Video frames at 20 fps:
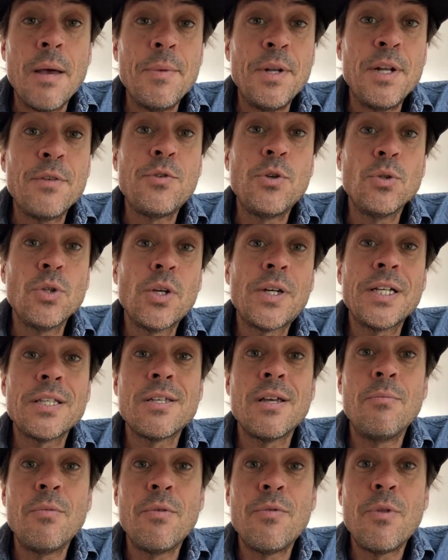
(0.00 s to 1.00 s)
I mean, yeah. If you look at
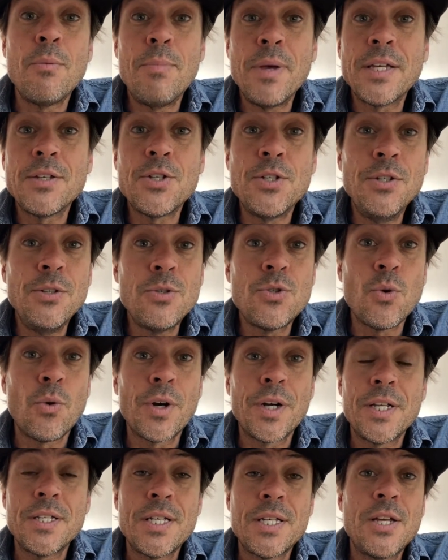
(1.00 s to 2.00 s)
some of the biggest news
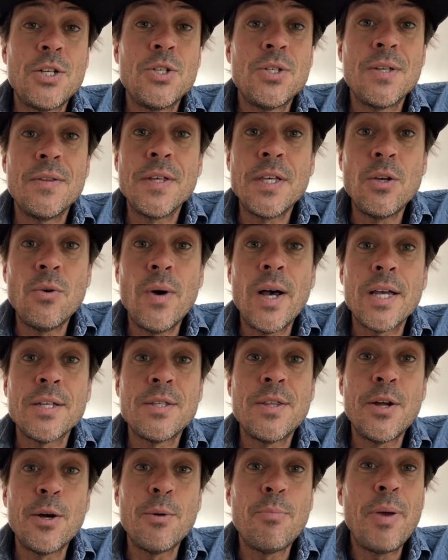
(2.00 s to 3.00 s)
organizations in the U.S.,
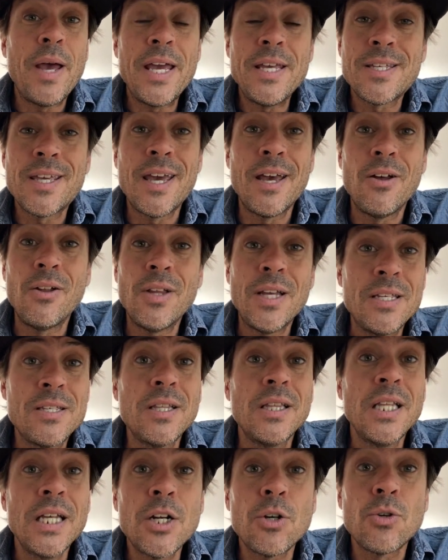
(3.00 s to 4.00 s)
their pay scale is
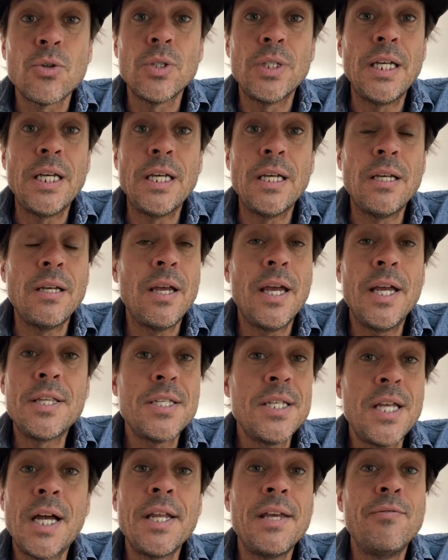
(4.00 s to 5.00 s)
literally, it's
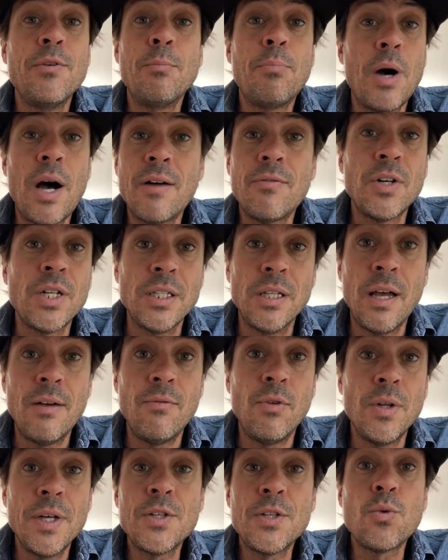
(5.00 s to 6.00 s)
not even poverty
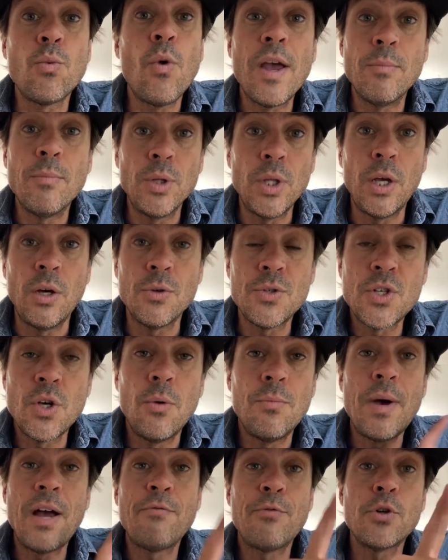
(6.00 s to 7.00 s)
level. It's way below. So
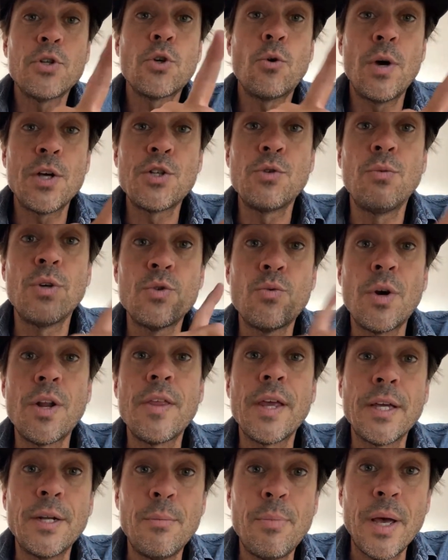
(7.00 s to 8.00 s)
my first question was, what are
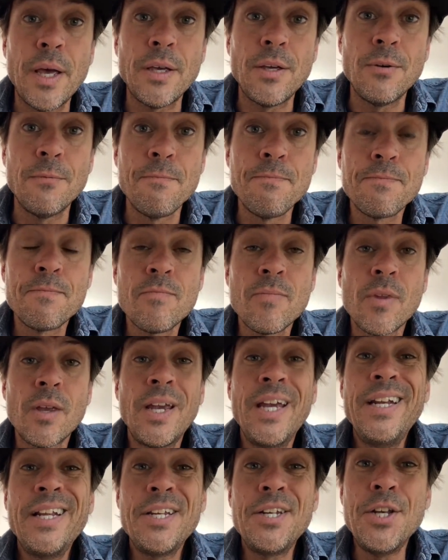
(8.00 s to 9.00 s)
they going to pay?
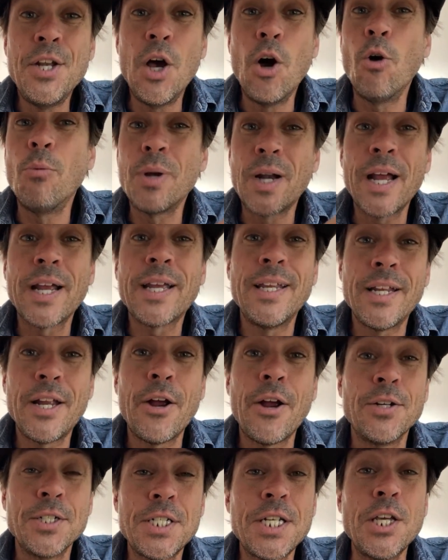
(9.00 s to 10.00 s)
He didn't know, but I can
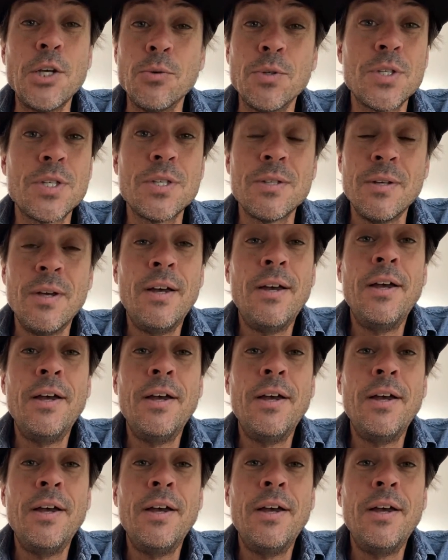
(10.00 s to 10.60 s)
guarantee you it's